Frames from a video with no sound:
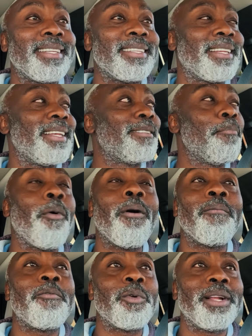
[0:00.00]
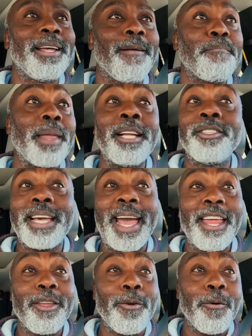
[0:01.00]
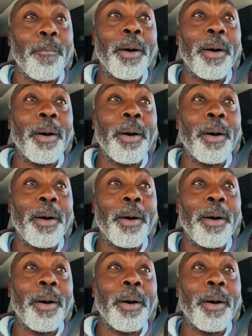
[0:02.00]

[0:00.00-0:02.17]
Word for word: is more of really educate you,